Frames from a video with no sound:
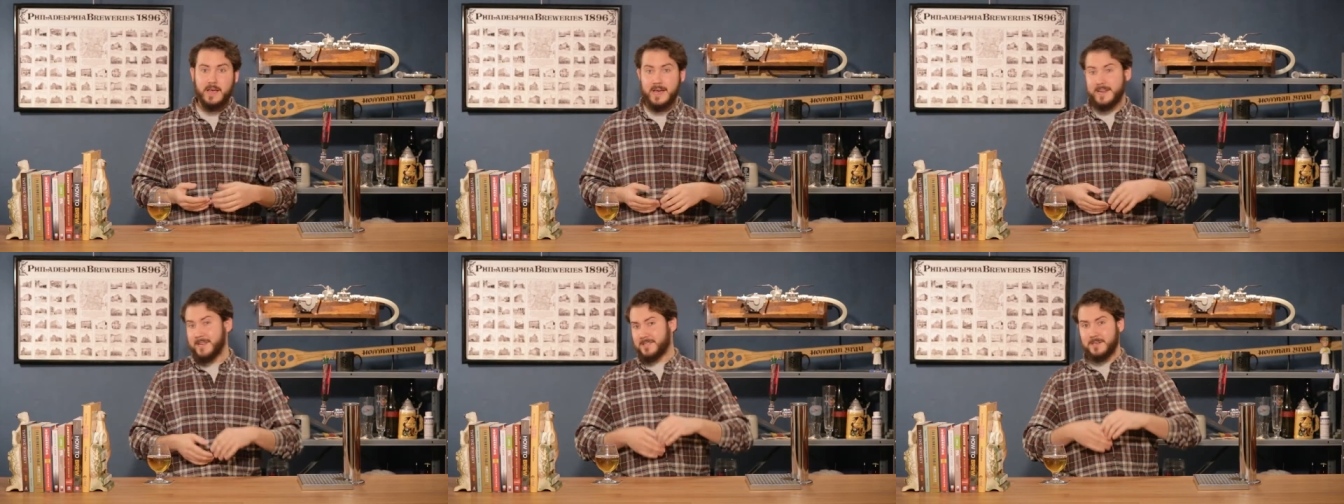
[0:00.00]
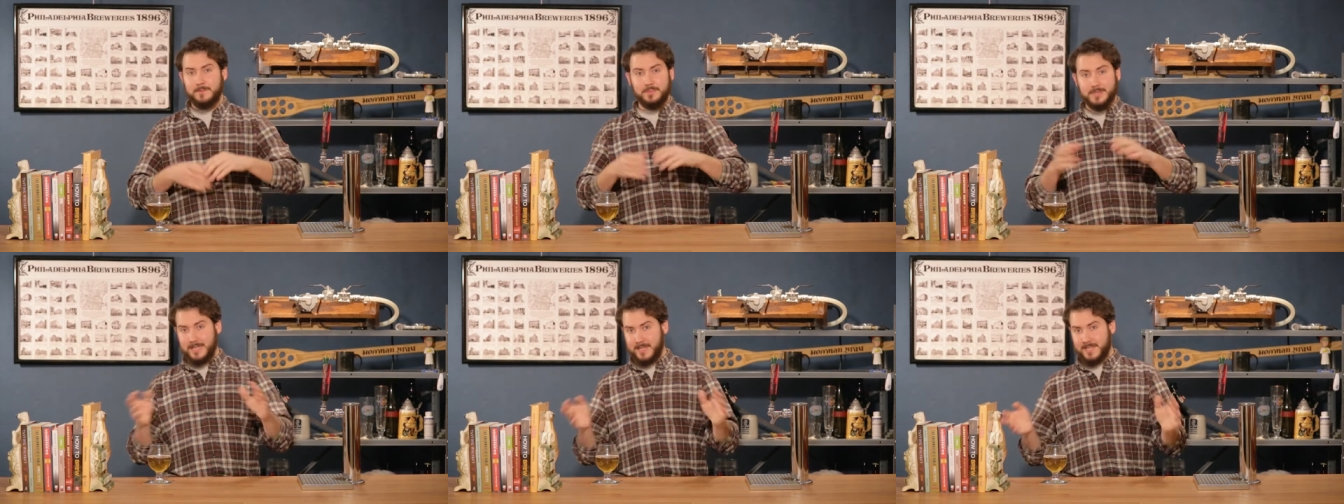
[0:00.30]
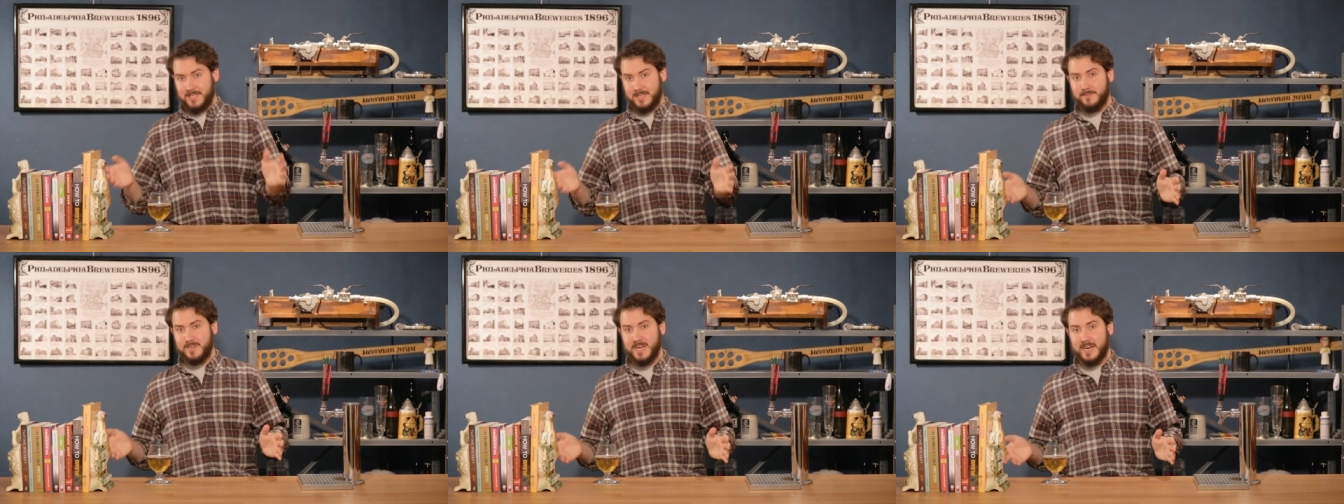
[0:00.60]
And it's completely
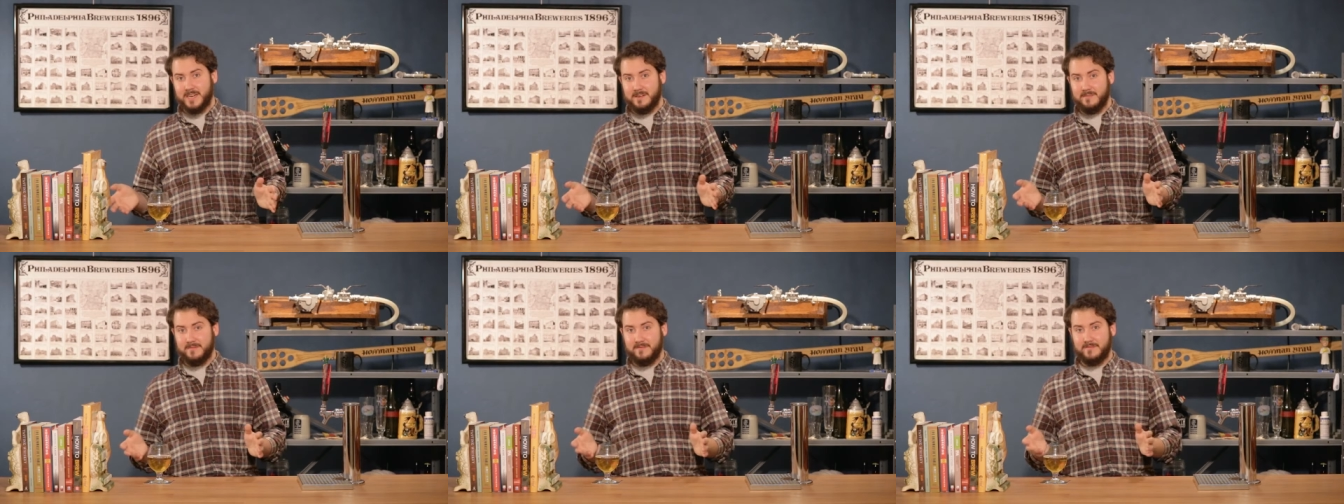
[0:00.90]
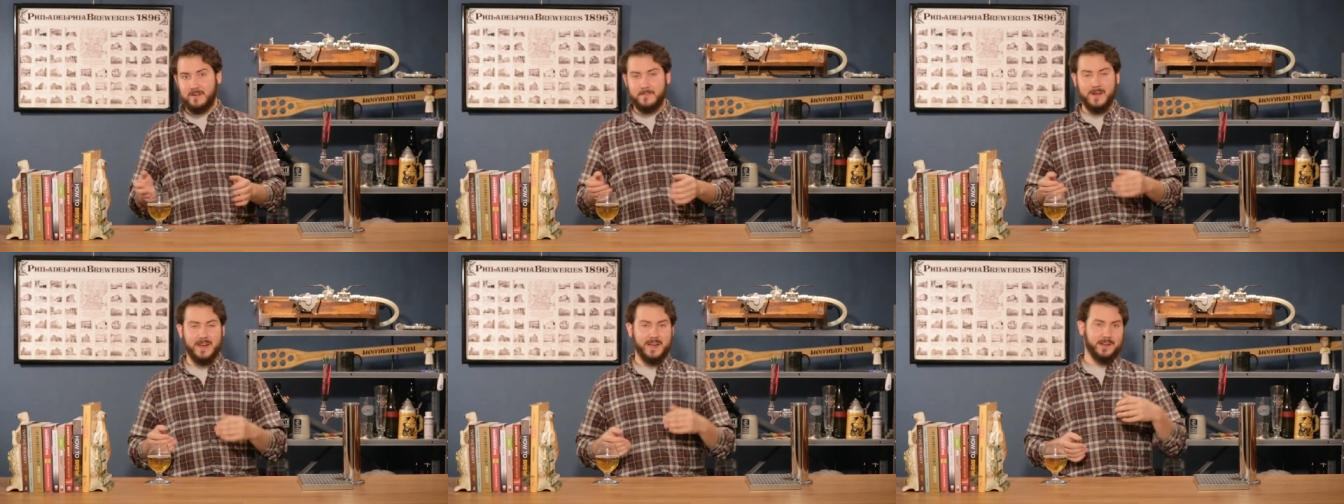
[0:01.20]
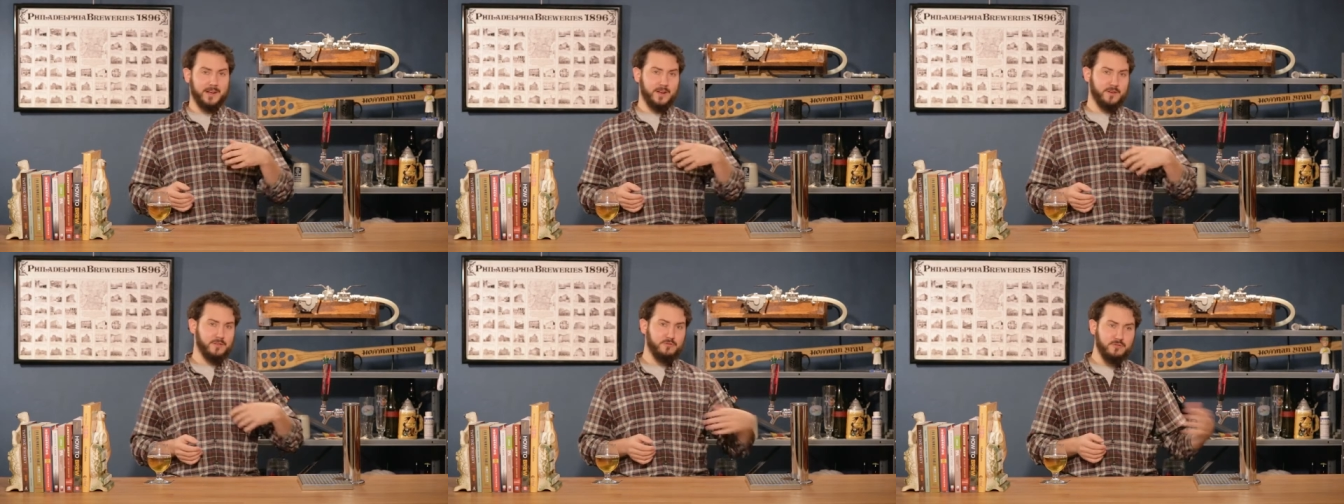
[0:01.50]
subjective,
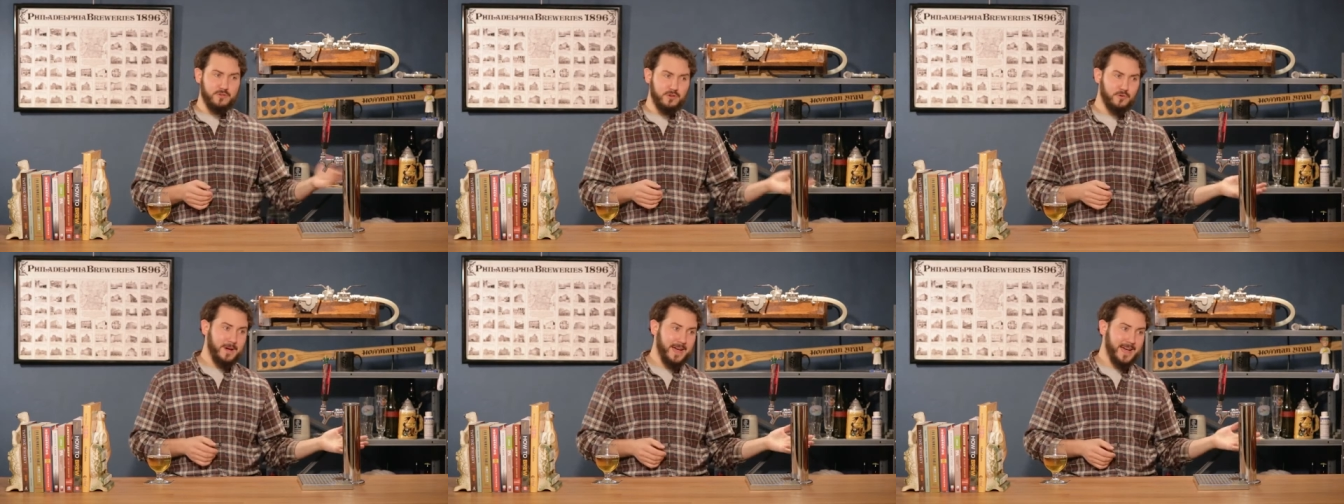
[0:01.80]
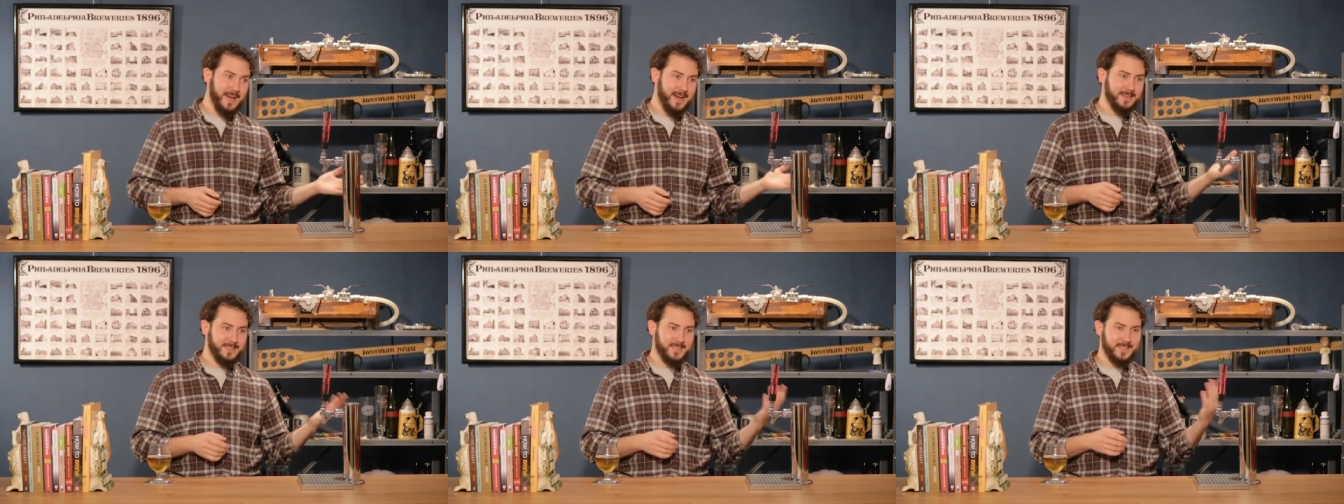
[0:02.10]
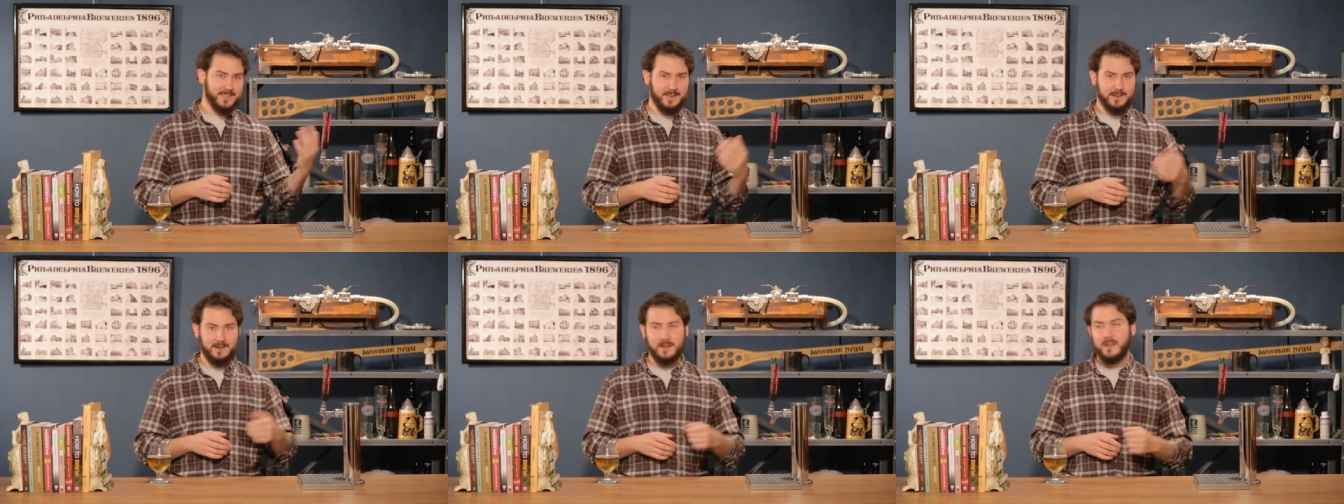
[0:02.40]
depending on who you
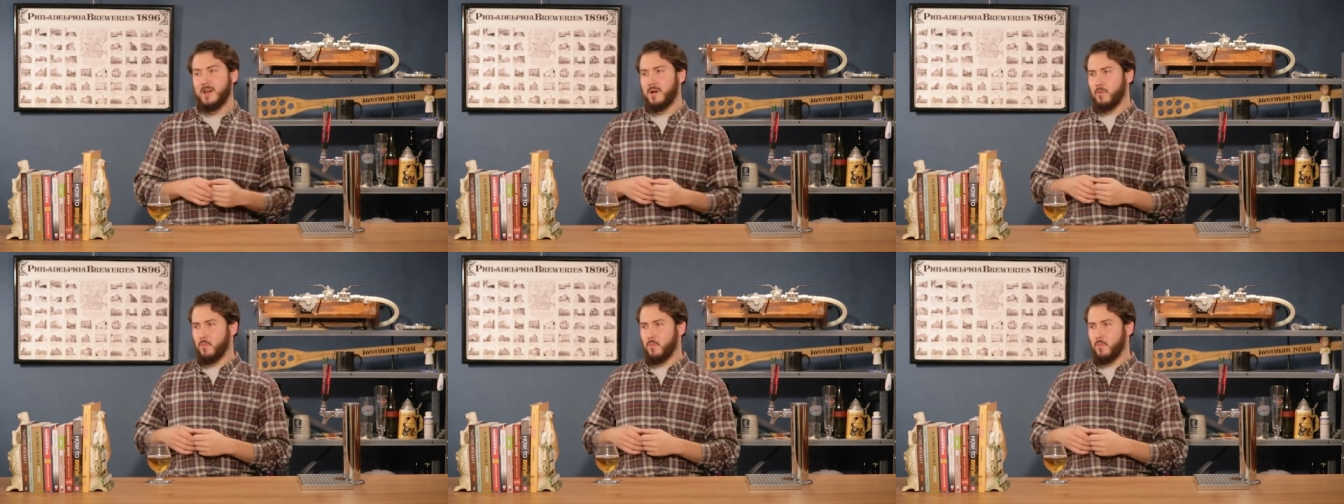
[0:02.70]
ask and